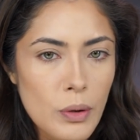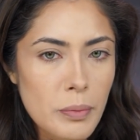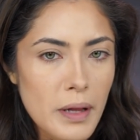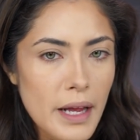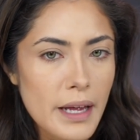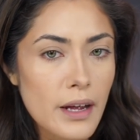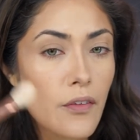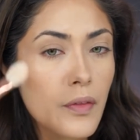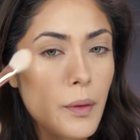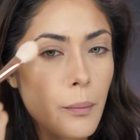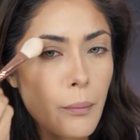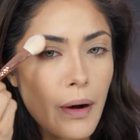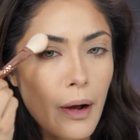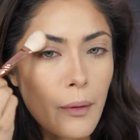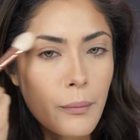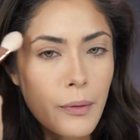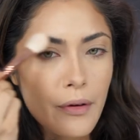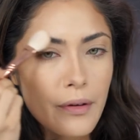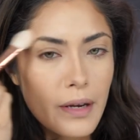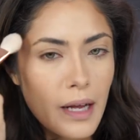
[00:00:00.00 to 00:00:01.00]
apply it on the
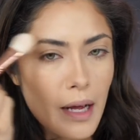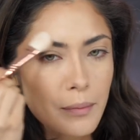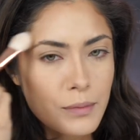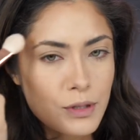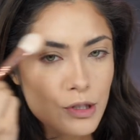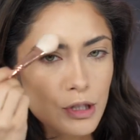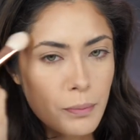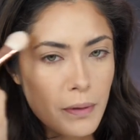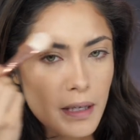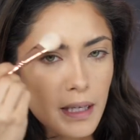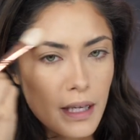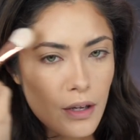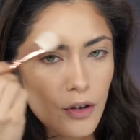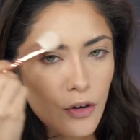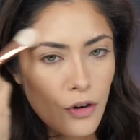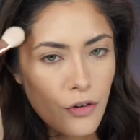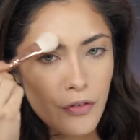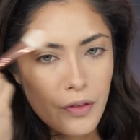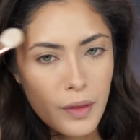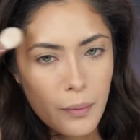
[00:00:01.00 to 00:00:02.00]
brow bone, I'm sweeping it
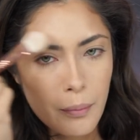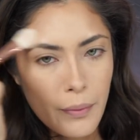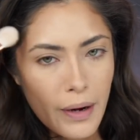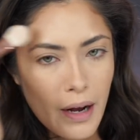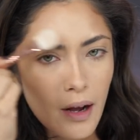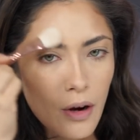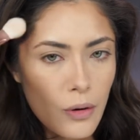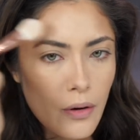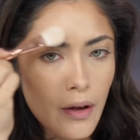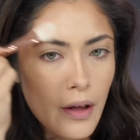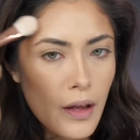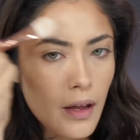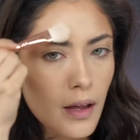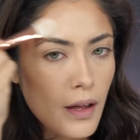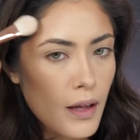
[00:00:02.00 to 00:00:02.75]
over the brow